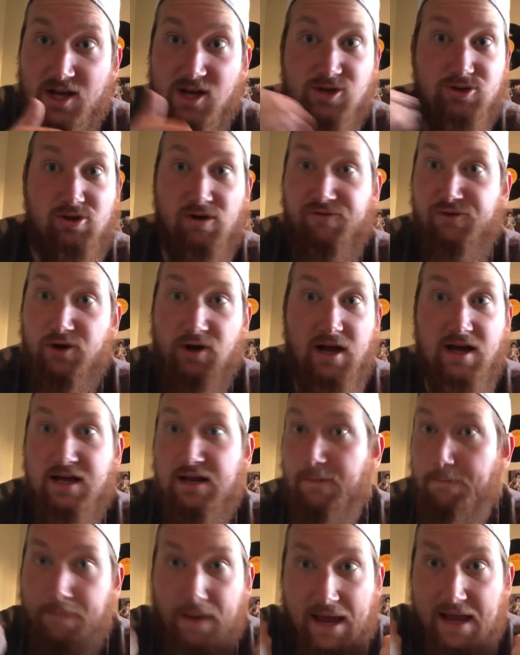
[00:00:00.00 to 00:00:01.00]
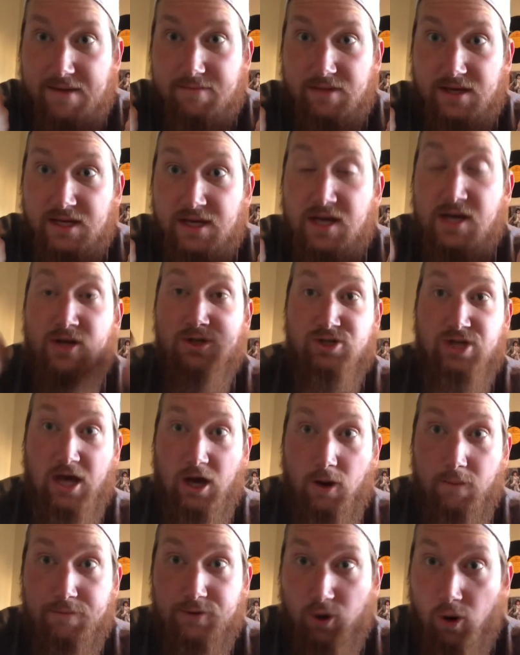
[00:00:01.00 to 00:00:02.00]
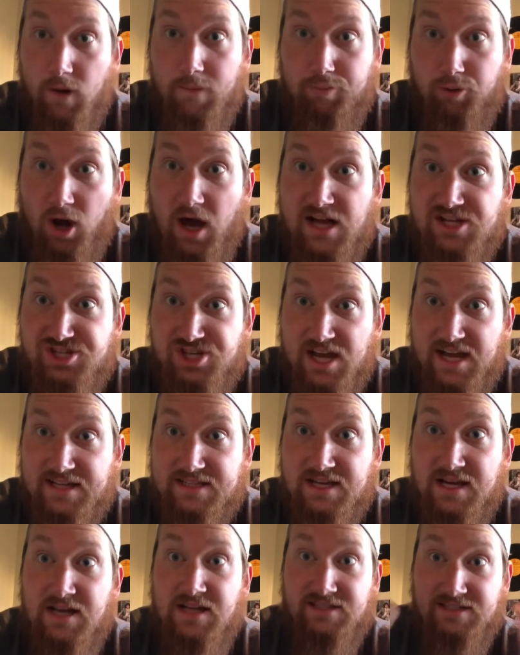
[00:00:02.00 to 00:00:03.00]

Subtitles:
So if you're not going to pay me to help your project,